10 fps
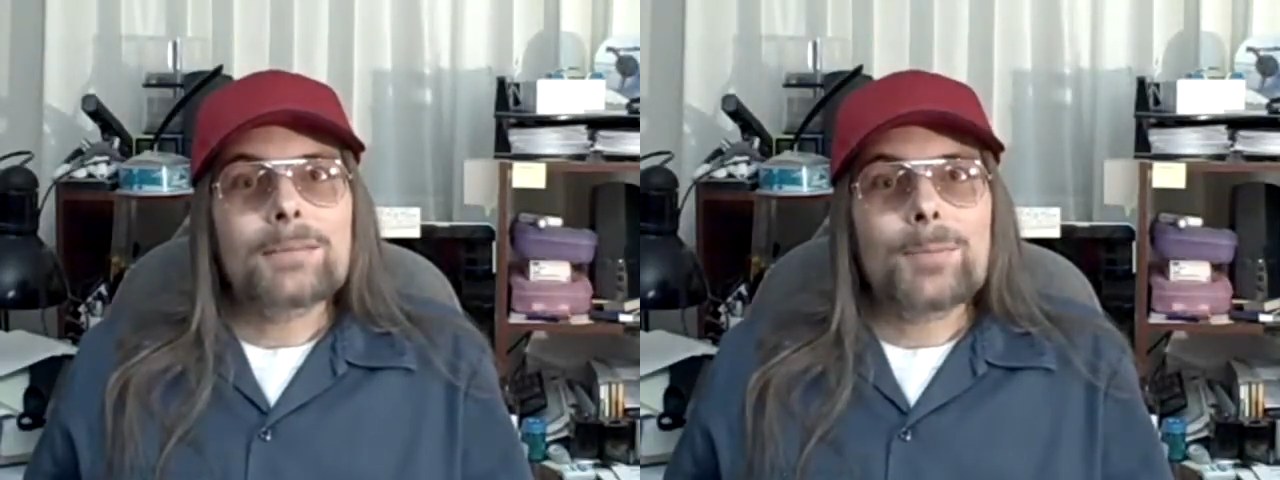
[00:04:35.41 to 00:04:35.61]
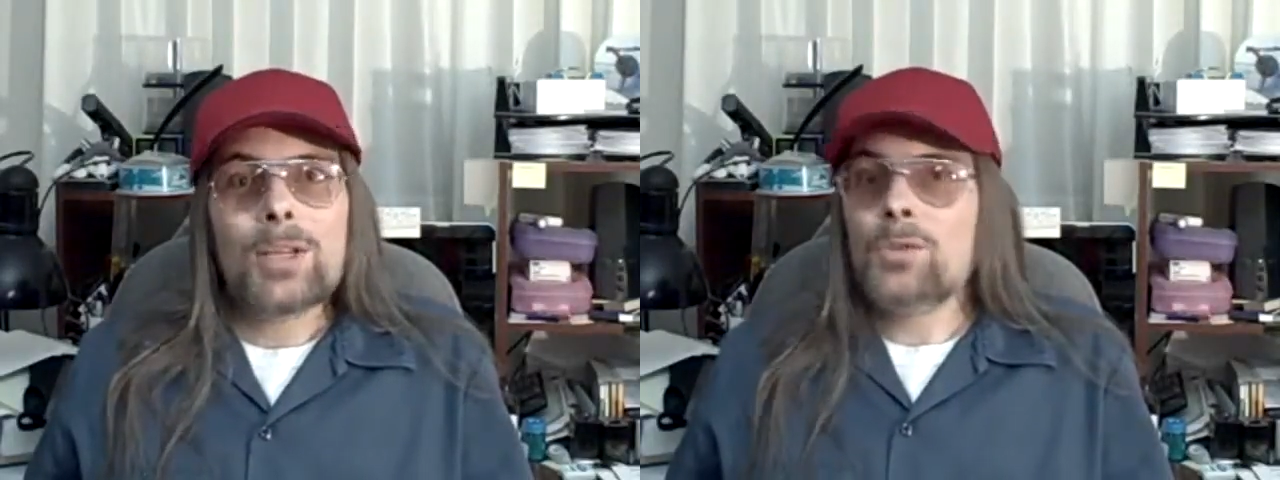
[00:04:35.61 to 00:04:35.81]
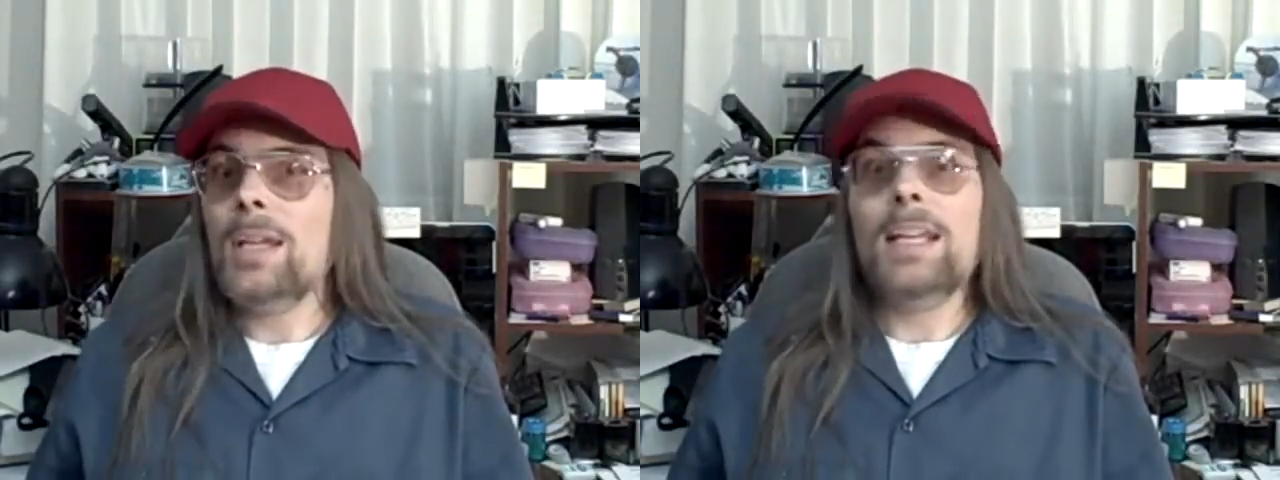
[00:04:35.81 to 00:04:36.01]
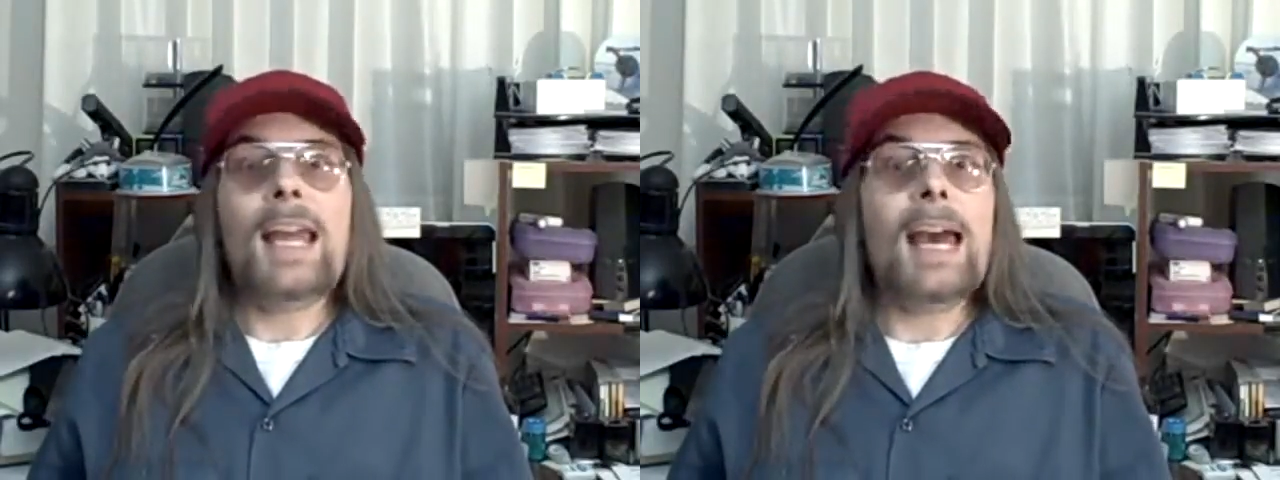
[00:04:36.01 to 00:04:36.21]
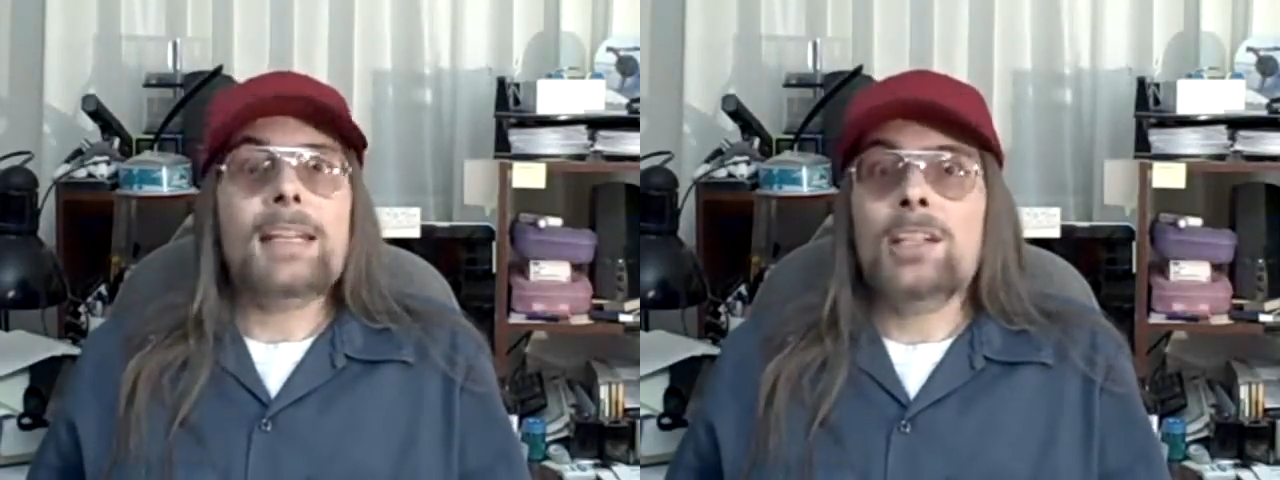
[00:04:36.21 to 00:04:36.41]
because it
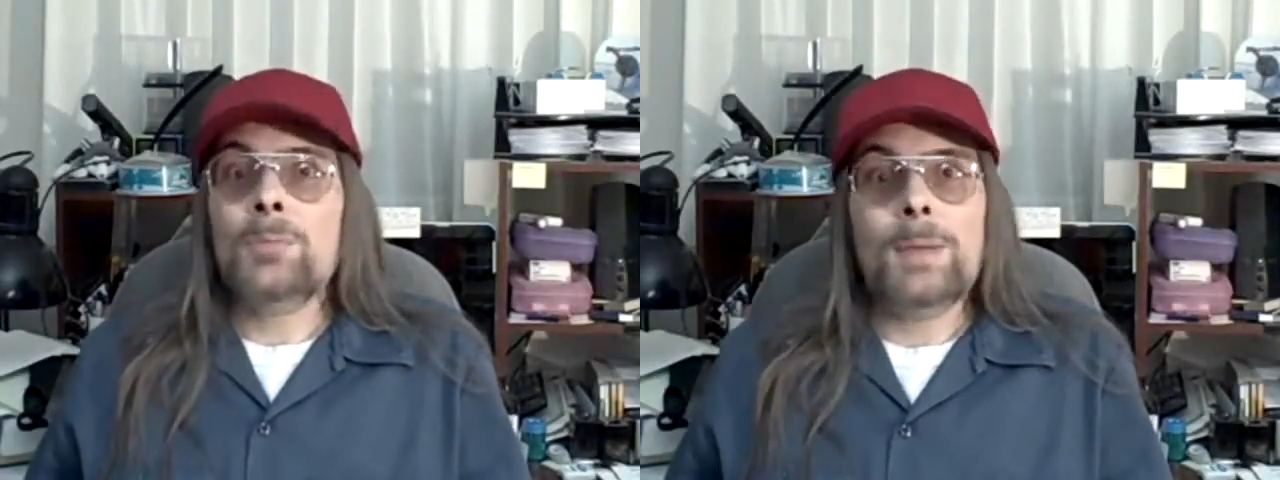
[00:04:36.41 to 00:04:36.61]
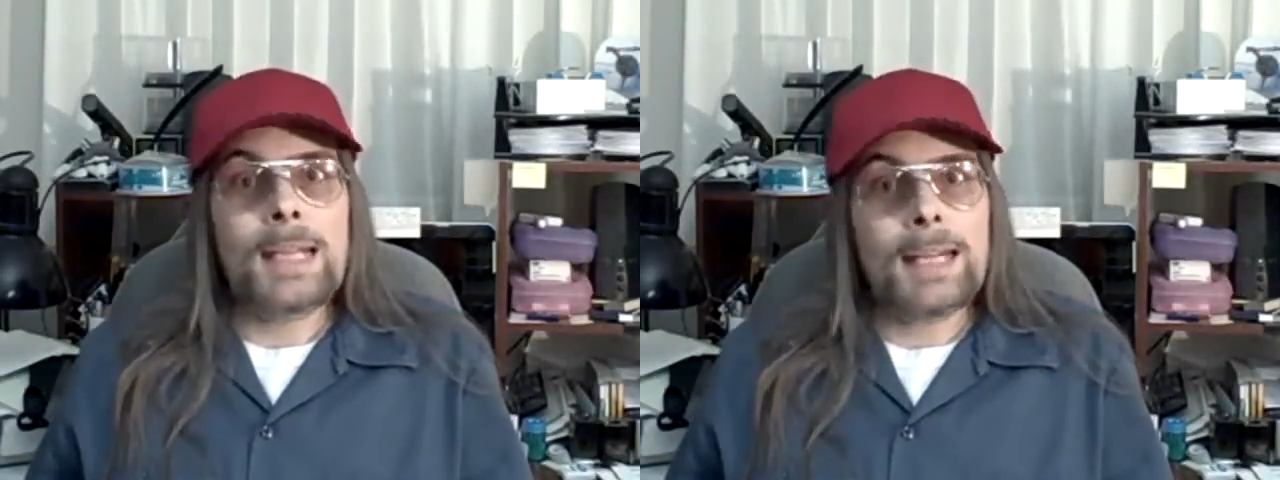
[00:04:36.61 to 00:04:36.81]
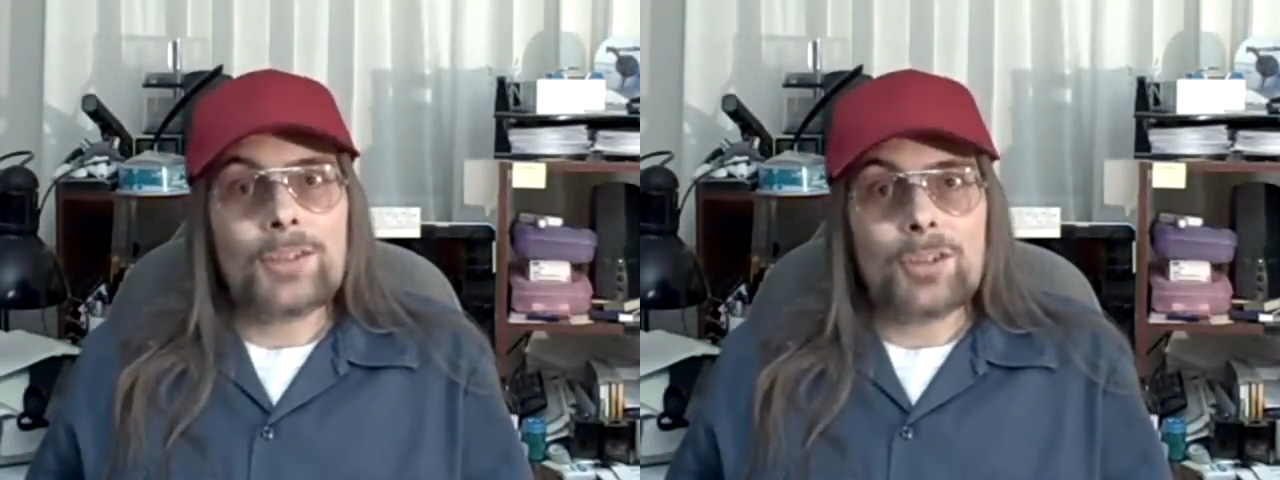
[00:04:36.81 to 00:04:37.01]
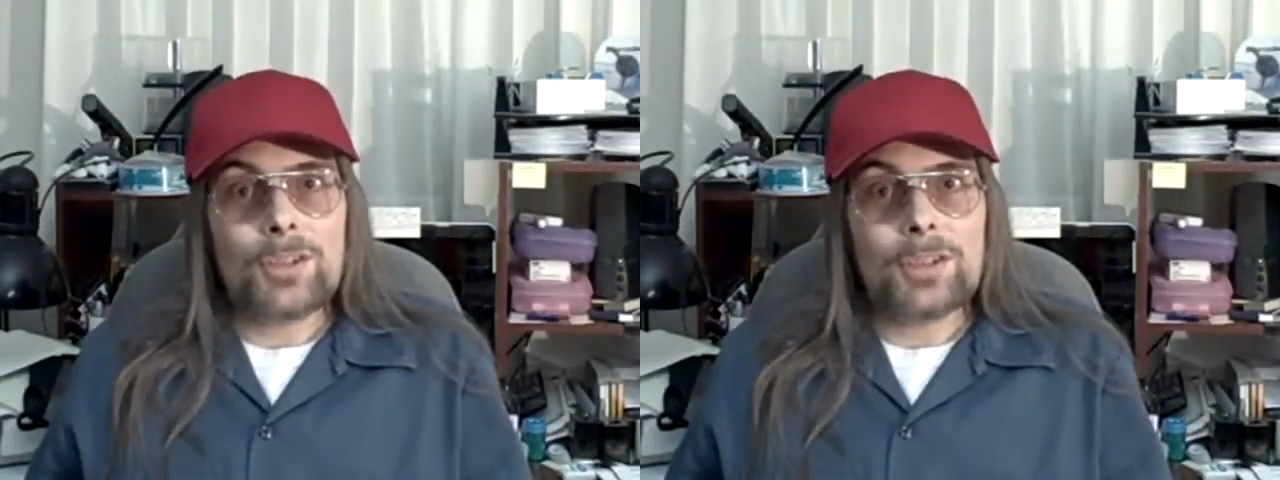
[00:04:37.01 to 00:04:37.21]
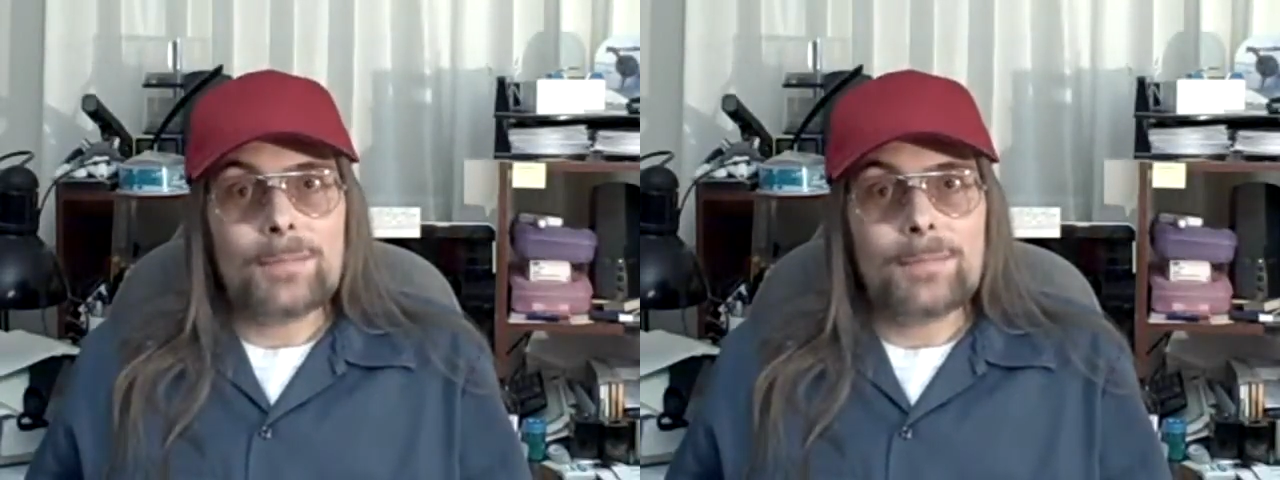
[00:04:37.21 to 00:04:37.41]
hadn't been answered.